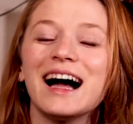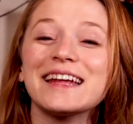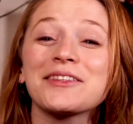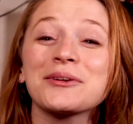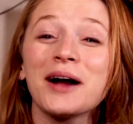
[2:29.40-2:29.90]

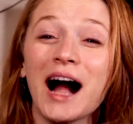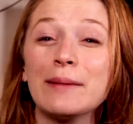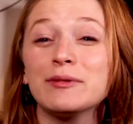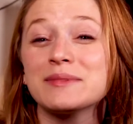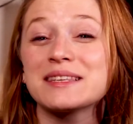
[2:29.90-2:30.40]
Another
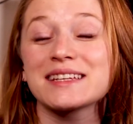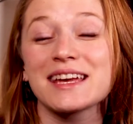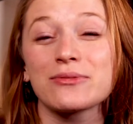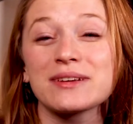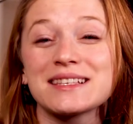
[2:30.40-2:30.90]
common
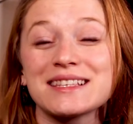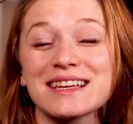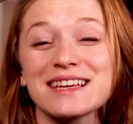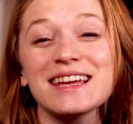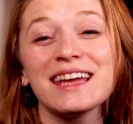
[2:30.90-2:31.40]
mistake we
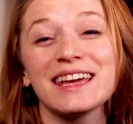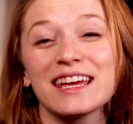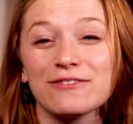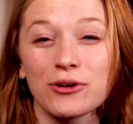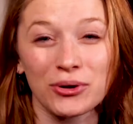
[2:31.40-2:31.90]
see
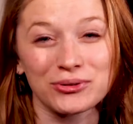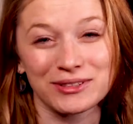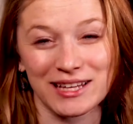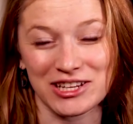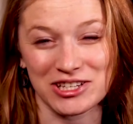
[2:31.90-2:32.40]
in vocal
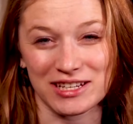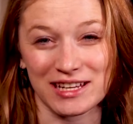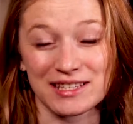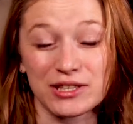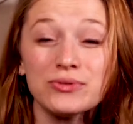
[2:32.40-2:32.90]
notation
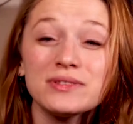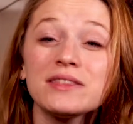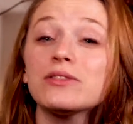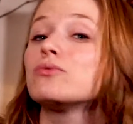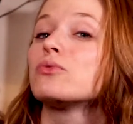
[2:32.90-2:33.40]
is
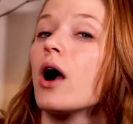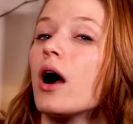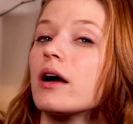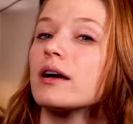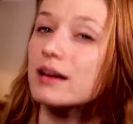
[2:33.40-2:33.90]
using the
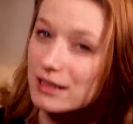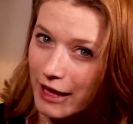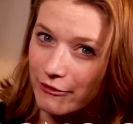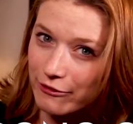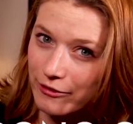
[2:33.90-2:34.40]
wrong
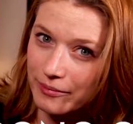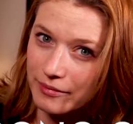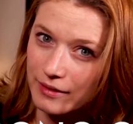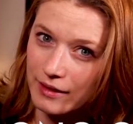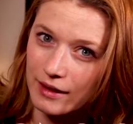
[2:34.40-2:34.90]
clef.
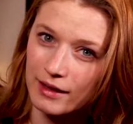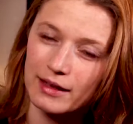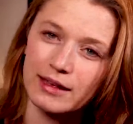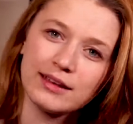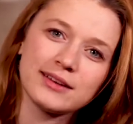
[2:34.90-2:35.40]

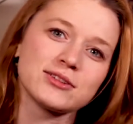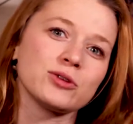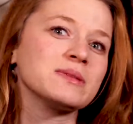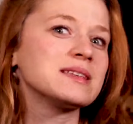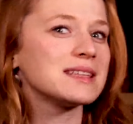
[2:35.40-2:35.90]

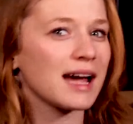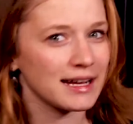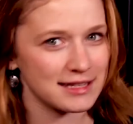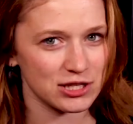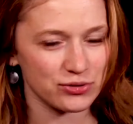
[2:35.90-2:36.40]
So
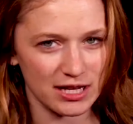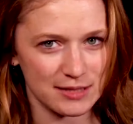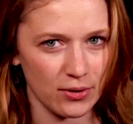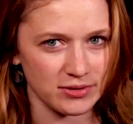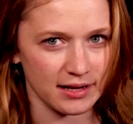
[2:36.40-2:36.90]
besides the
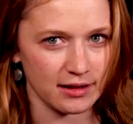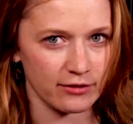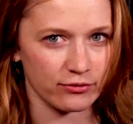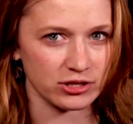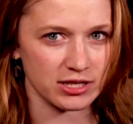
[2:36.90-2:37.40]
transposing
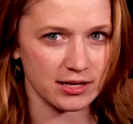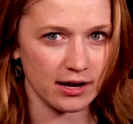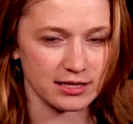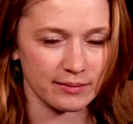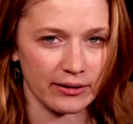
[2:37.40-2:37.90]
clef we just
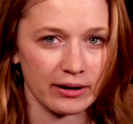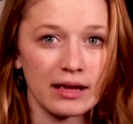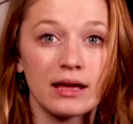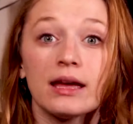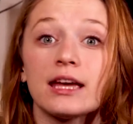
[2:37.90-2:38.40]
talked about,
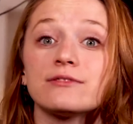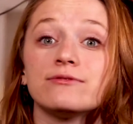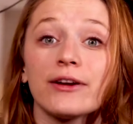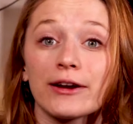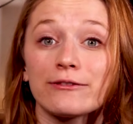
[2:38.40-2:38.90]
it's
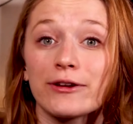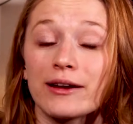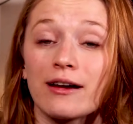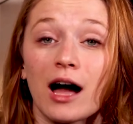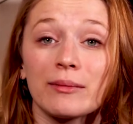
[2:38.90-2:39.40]
very,
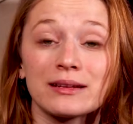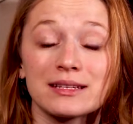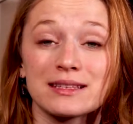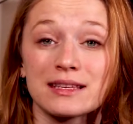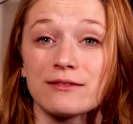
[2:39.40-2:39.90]
very common
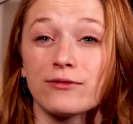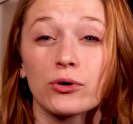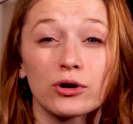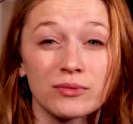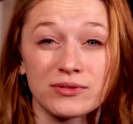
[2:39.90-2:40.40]
to see
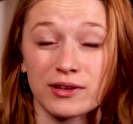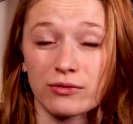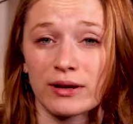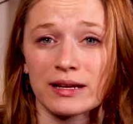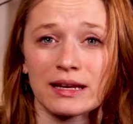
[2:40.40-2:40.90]
vocal music
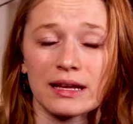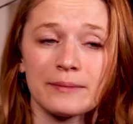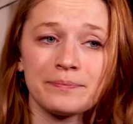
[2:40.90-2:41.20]
written,